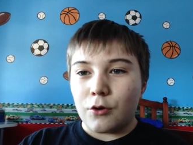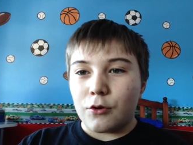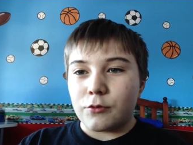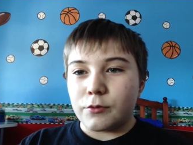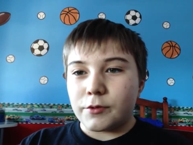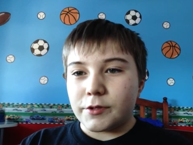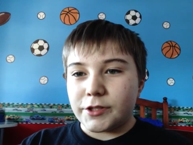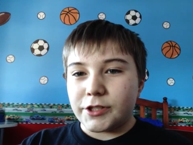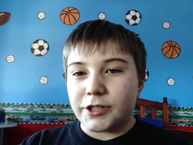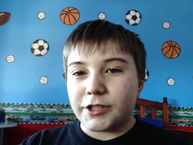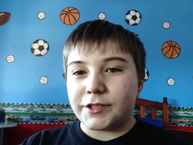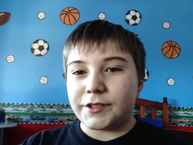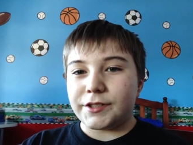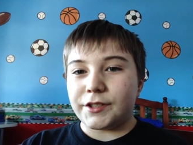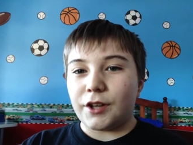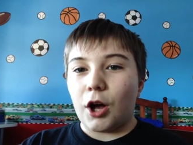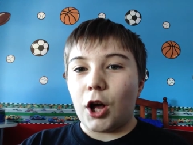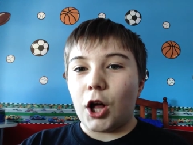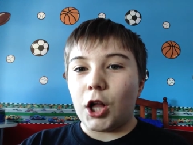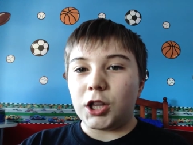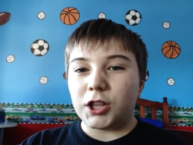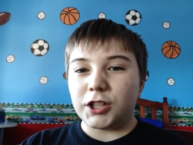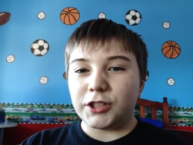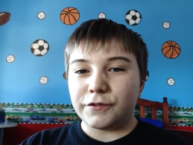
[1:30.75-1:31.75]
which is
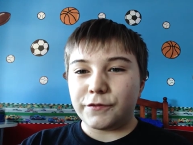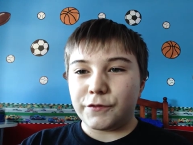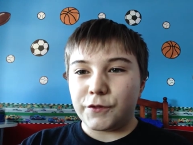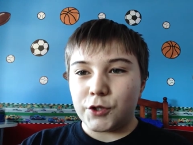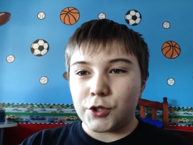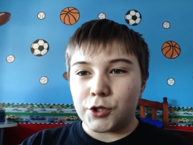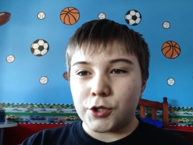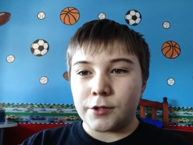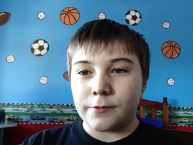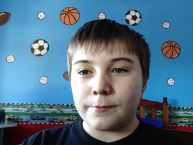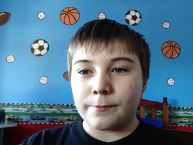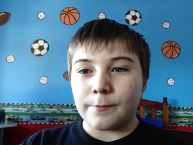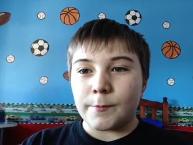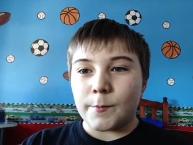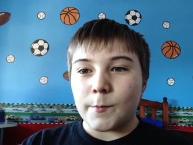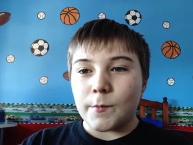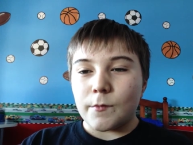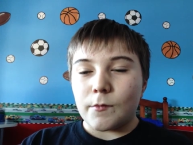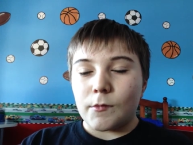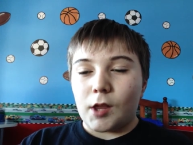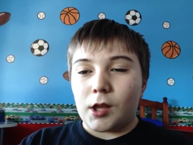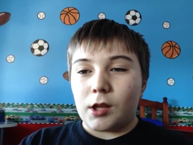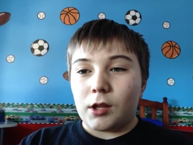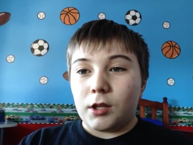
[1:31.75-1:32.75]
Oliver.
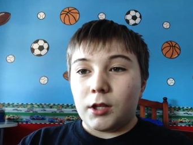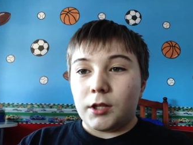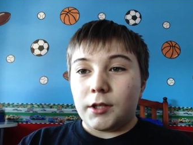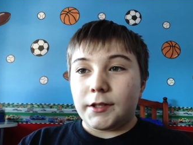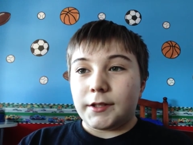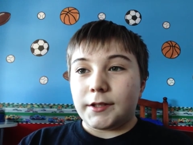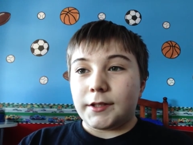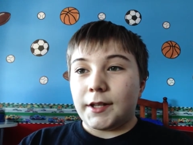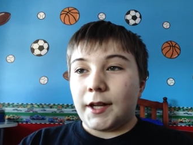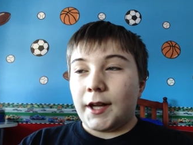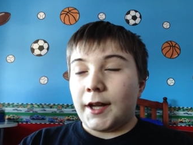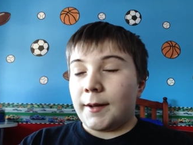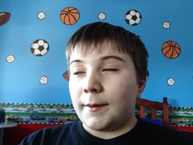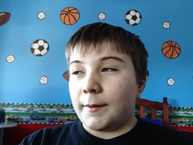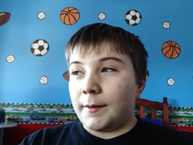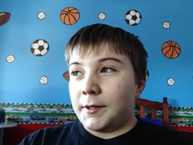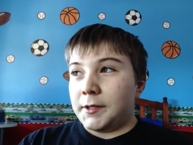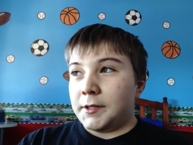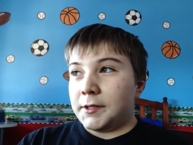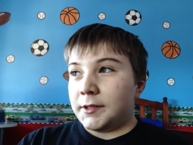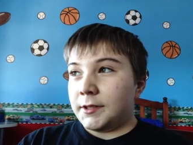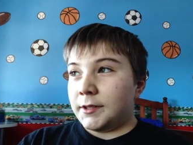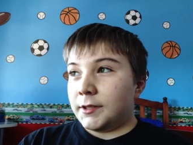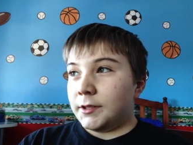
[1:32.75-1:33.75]
Yeah,
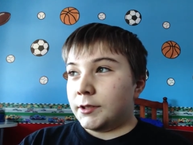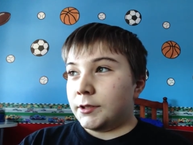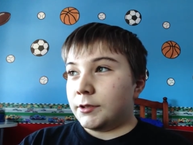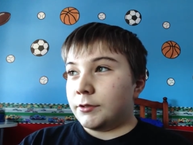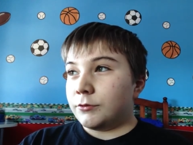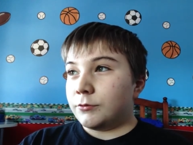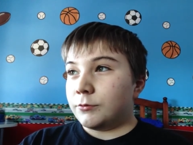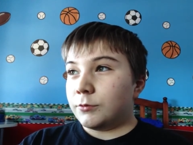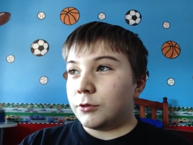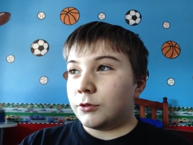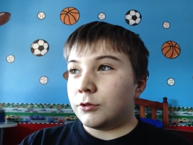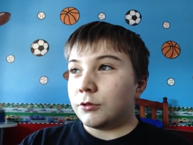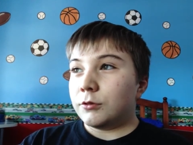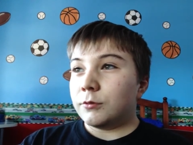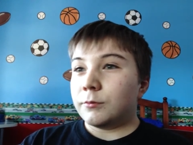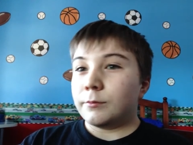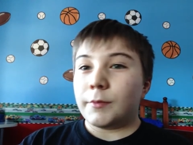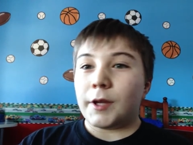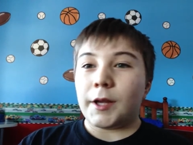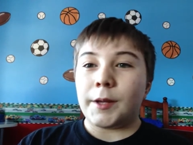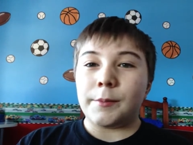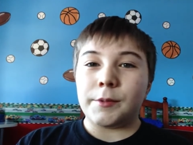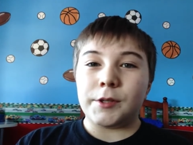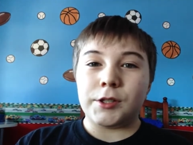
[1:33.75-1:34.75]
and we'll
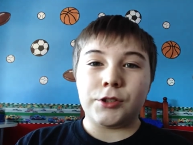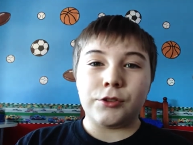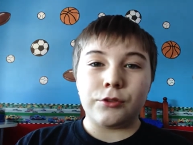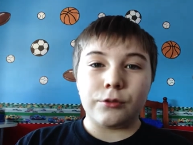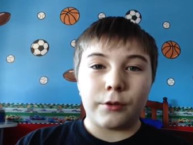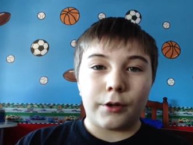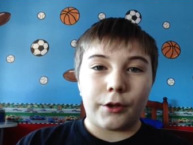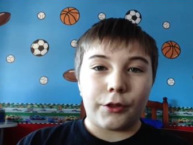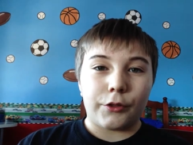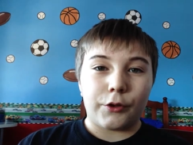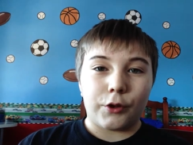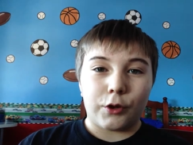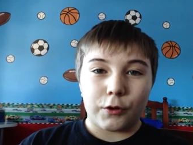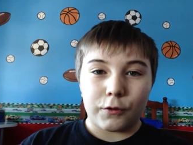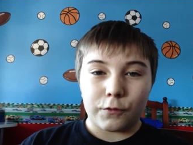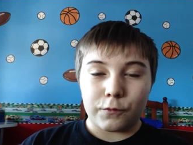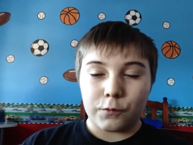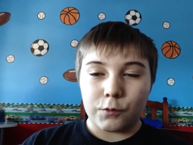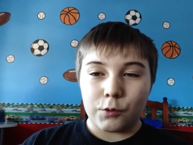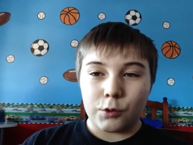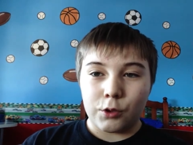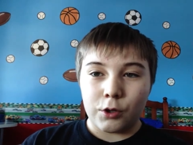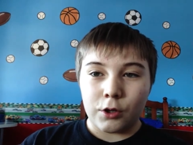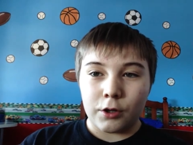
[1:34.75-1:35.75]
maybe do a Nerf
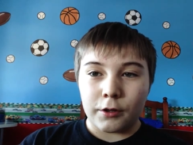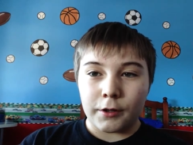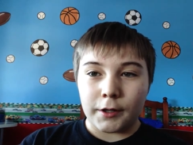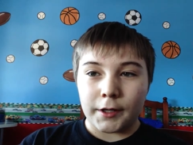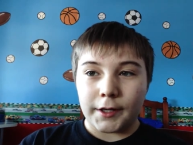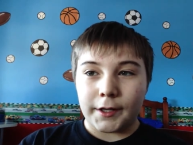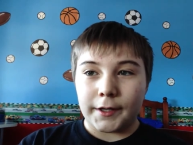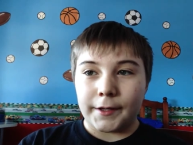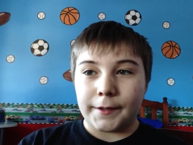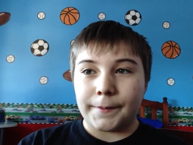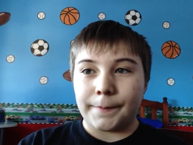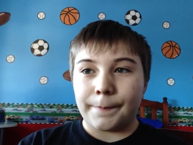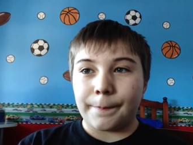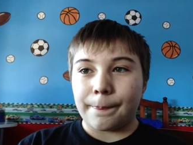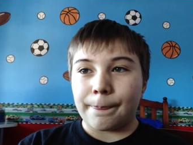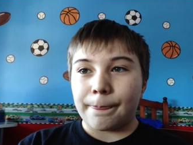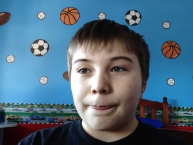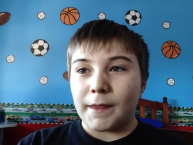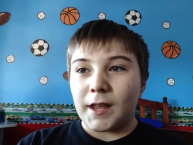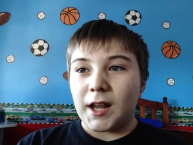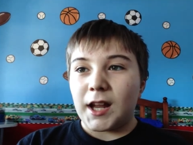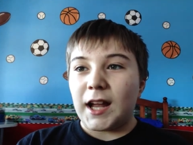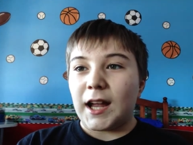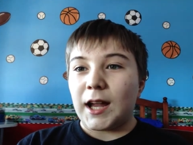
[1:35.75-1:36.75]
war, and
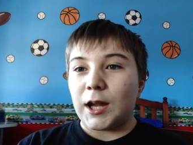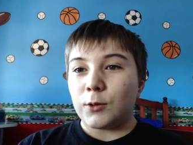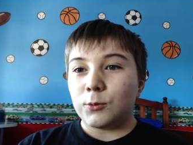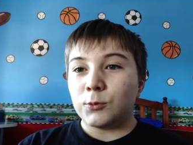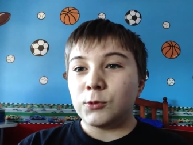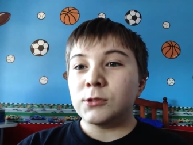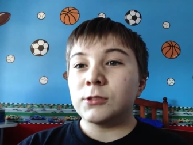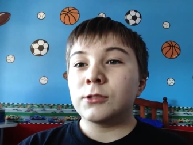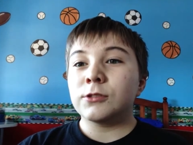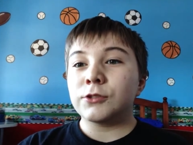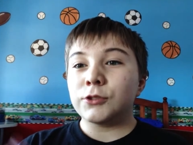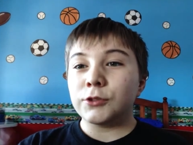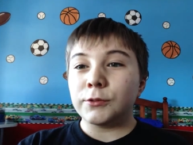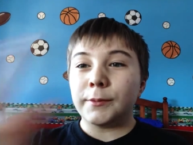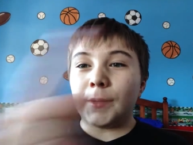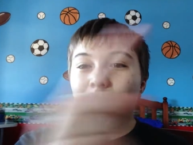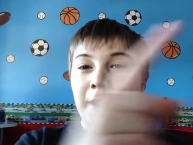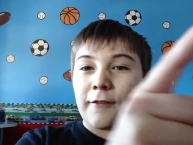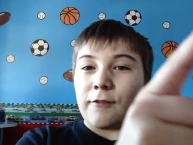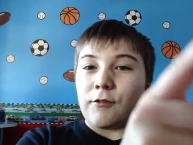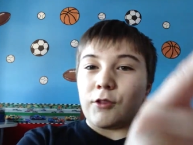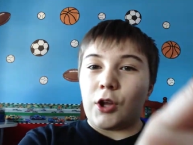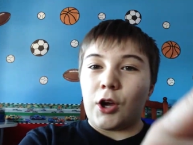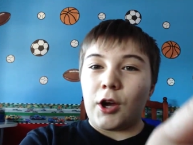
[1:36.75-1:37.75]
I will do my
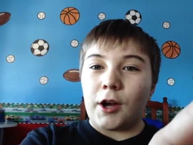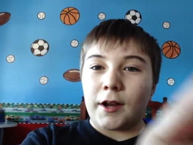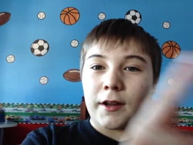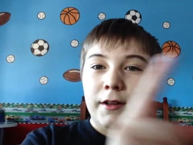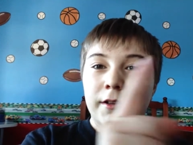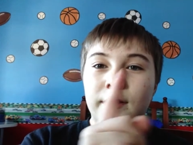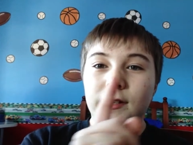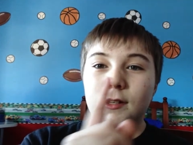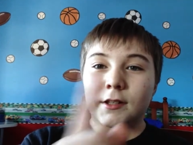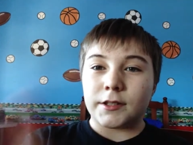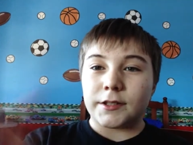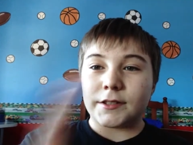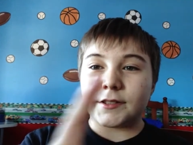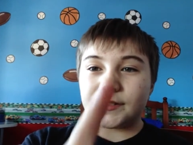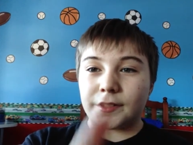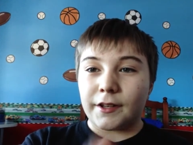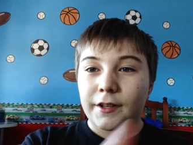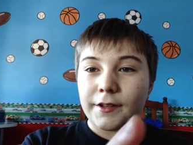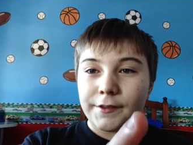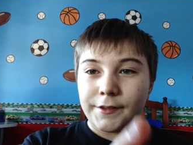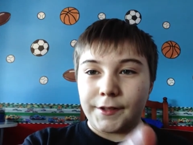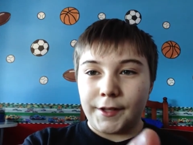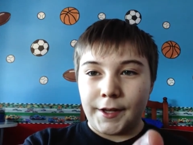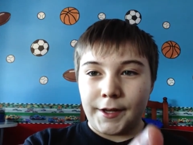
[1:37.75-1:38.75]
vlog
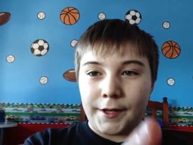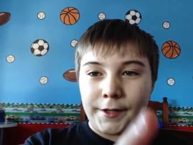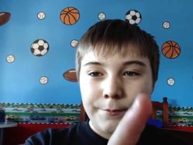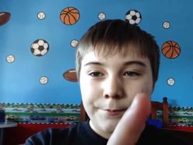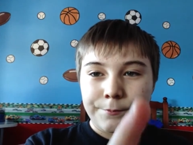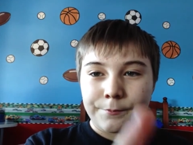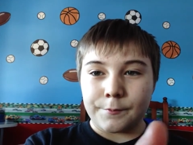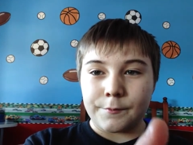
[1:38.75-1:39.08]
Sunday,